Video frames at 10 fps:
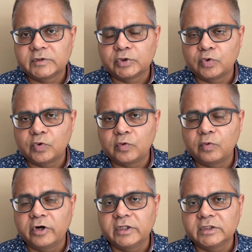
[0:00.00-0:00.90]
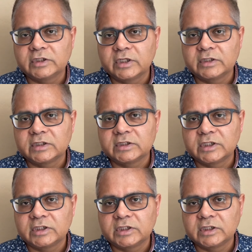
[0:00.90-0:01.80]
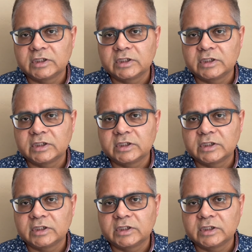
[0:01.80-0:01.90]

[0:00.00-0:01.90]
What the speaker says: So what this does is it